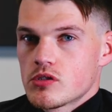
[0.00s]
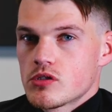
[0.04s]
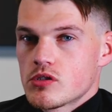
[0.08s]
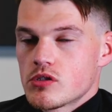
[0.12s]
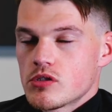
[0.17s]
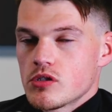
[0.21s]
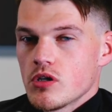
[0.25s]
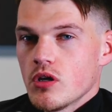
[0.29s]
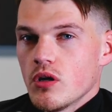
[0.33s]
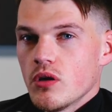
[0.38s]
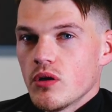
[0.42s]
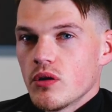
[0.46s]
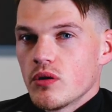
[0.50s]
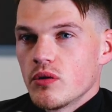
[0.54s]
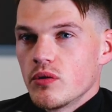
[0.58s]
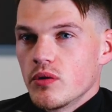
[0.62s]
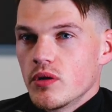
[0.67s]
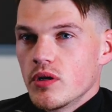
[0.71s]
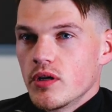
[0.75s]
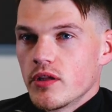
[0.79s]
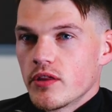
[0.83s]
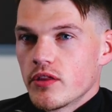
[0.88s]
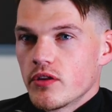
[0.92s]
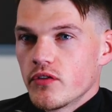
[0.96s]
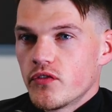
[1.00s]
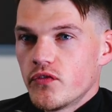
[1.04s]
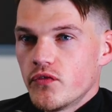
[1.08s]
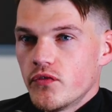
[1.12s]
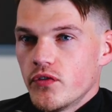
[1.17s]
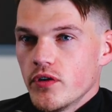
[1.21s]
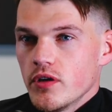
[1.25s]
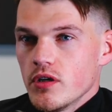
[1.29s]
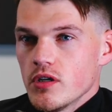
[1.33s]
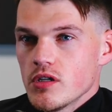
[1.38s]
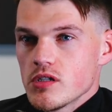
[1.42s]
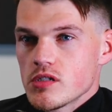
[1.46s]
So the
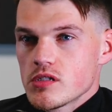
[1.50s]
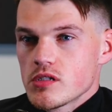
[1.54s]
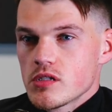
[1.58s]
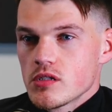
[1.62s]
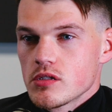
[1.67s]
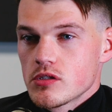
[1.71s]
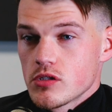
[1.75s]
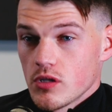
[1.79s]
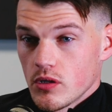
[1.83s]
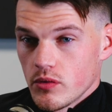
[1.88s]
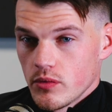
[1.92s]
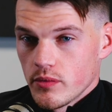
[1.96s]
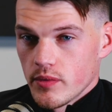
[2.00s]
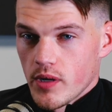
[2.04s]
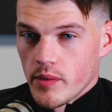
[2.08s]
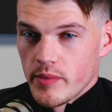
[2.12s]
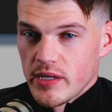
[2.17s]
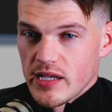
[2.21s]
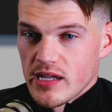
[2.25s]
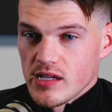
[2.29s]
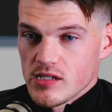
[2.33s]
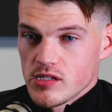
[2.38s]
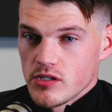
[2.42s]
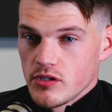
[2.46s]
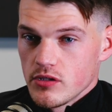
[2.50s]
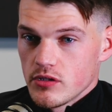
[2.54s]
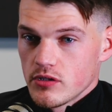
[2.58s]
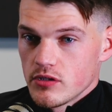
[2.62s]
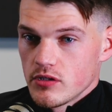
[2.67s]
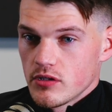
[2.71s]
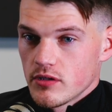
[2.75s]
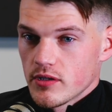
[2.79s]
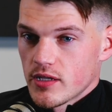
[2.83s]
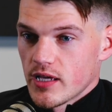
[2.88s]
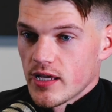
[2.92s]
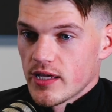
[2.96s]
first, so I mean, as a
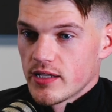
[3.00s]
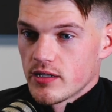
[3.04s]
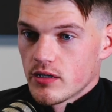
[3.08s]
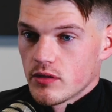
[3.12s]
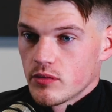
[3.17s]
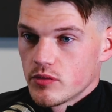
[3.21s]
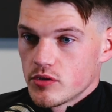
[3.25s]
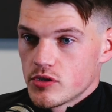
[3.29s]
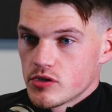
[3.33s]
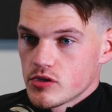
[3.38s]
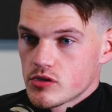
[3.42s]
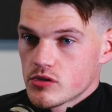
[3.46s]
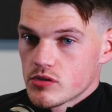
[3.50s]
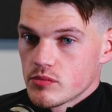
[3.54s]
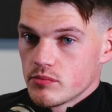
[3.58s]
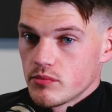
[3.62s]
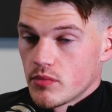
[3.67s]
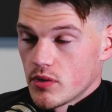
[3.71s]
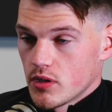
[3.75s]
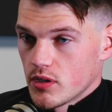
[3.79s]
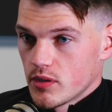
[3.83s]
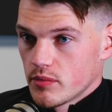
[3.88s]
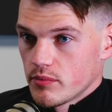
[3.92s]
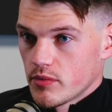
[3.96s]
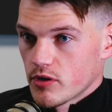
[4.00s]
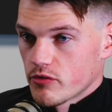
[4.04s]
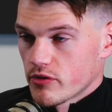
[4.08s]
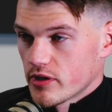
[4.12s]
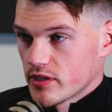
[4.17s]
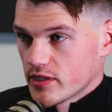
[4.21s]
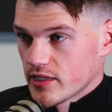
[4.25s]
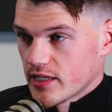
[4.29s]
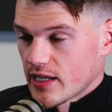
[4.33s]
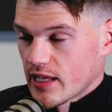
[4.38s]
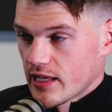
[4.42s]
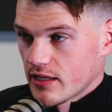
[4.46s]
young kid, I would just, my
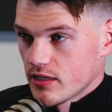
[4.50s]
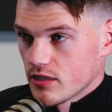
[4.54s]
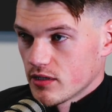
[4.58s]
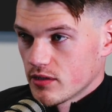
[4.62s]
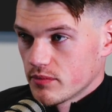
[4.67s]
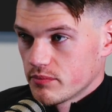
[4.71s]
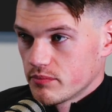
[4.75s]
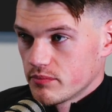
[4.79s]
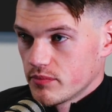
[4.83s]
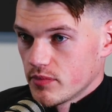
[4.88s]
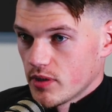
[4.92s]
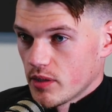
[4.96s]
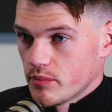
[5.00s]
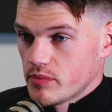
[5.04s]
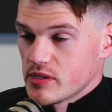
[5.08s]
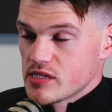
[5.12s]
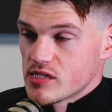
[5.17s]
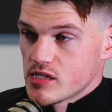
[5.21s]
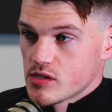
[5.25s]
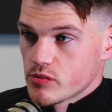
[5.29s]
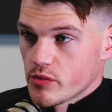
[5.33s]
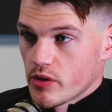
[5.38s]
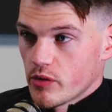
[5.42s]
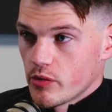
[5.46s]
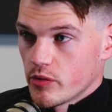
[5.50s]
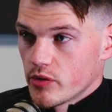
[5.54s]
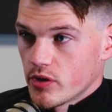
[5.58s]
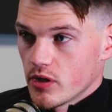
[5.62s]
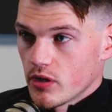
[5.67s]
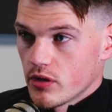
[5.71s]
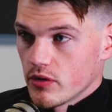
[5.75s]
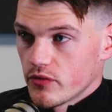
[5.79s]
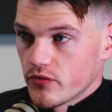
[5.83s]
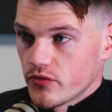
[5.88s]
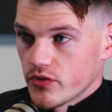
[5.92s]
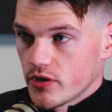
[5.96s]
granddad had a business where we would
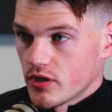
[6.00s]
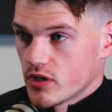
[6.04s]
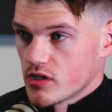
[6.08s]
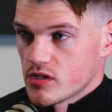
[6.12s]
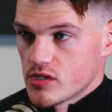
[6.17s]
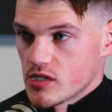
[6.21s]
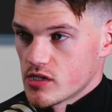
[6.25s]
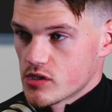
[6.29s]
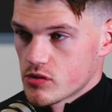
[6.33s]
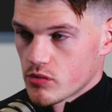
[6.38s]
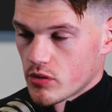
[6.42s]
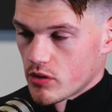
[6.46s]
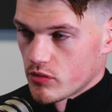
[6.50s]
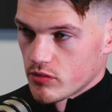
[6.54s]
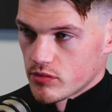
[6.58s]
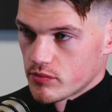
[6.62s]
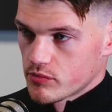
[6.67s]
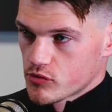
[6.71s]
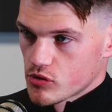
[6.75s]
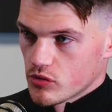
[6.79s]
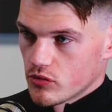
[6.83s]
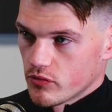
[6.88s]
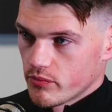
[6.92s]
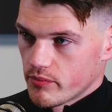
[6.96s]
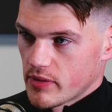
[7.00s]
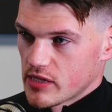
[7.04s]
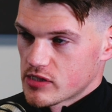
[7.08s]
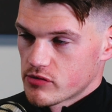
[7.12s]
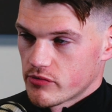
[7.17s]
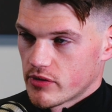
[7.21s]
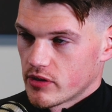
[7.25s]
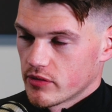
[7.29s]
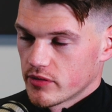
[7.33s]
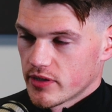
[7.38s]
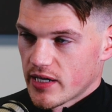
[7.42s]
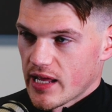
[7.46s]
line furnaces. So I would sort of mess
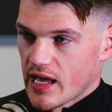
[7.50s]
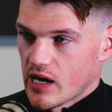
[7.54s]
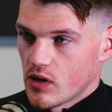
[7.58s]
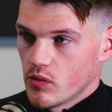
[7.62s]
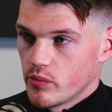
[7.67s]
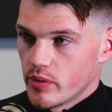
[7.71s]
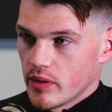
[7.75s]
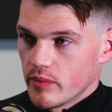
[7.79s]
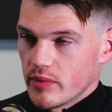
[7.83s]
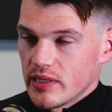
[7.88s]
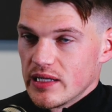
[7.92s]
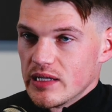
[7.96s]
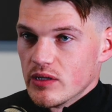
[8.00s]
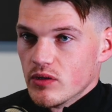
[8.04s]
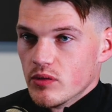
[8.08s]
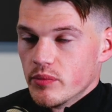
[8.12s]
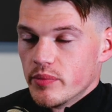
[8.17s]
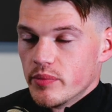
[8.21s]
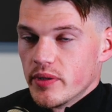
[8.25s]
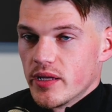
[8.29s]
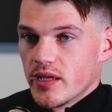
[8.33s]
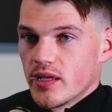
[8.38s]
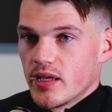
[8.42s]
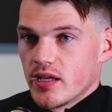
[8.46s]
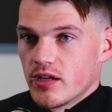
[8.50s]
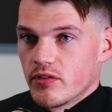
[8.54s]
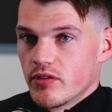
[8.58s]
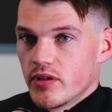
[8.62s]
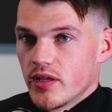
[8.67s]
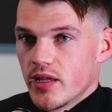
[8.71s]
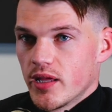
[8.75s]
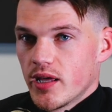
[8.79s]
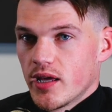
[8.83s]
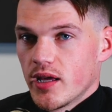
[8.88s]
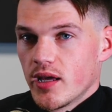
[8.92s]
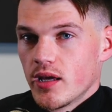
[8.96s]
around and help him a little bit here
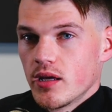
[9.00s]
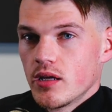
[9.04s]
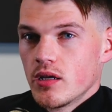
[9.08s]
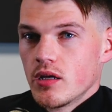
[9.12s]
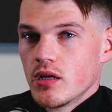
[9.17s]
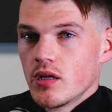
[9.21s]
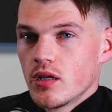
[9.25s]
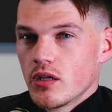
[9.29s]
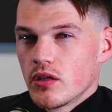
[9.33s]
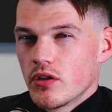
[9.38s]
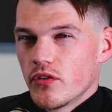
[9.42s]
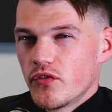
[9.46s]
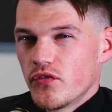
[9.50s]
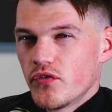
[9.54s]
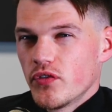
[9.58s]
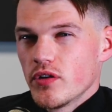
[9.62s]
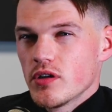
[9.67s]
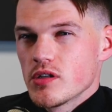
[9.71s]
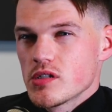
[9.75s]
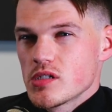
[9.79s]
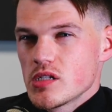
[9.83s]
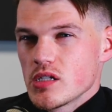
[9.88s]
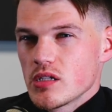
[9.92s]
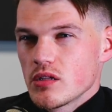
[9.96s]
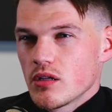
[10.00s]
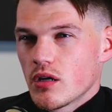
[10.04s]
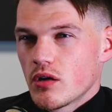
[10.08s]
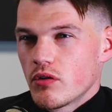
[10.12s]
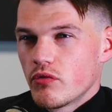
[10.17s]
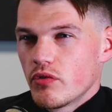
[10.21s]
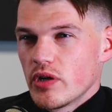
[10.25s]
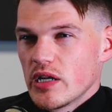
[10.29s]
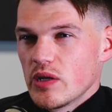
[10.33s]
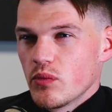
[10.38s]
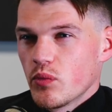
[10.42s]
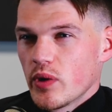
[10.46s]
and there. The first thing that I
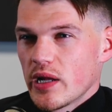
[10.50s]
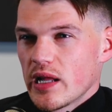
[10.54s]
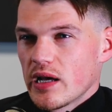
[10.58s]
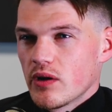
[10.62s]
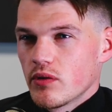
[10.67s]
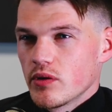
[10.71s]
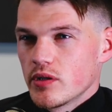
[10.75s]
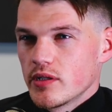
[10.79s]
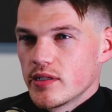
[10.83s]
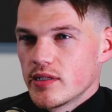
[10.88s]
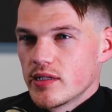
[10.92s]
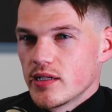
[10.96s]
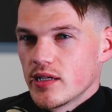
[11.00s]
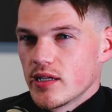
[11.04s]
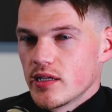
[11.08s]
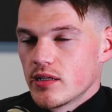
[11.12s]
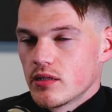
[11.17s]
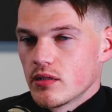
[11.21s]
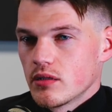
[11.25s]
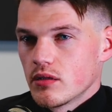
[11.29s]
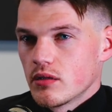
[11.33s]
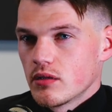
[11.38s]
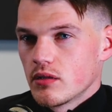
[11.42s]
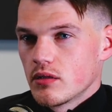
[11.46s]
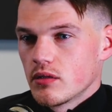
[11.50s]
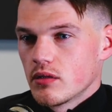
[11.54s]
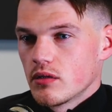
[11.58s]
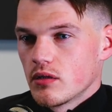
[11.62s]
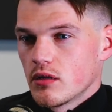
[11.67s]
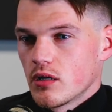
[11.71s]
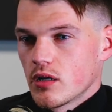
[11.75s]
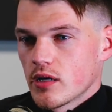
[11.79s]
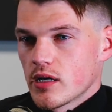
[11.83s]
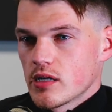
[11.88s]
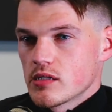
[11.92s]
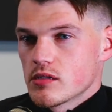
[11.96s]
really went out and did,
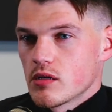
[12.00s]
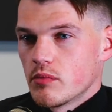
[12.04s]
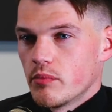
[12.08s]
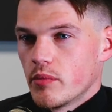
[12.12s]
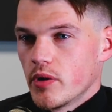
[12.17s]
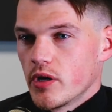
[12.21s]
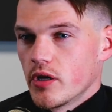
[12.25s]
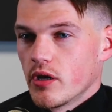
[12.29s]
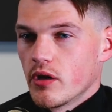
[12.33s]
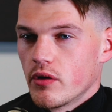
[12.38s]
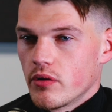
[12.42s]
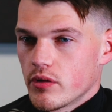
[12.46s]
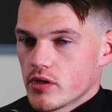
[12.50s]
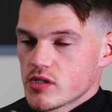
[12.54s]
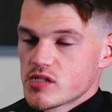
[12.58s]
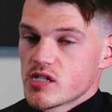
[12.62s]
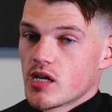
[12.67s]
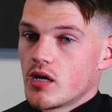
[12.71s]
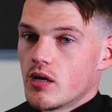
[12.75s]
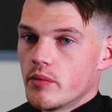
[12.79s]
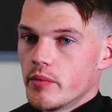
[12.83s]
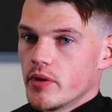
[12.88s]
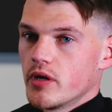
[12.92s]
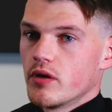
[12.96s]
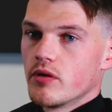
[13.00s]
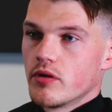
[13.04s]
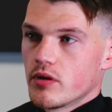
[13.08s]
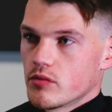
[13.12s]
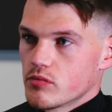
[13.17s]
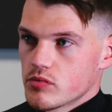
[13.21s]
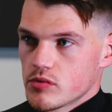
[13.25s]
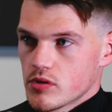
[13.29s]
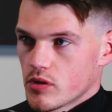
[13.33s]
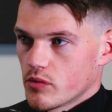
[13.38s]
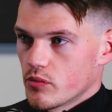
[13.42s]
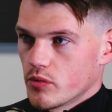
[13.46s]
I guess on my own, I say on my own,
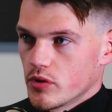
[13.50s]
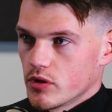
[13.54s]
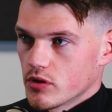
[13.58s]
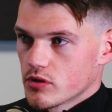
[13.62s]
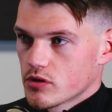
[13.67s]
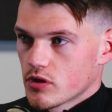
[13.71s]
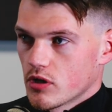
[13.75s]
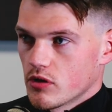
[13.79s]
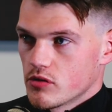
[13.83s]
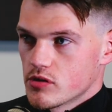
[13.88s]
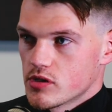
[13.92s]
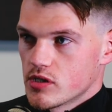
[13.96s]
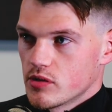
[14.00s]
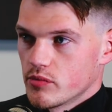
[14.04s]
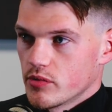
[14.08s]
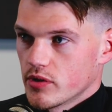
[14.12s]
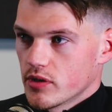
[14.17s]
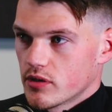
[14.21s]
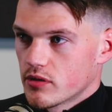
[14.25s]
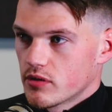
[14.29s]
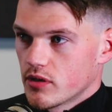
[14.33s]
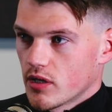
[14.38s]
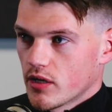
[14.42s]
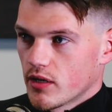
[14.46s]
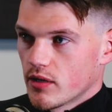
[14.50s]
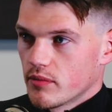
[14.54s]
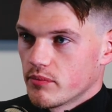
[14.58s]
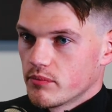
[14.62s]
I worked closely with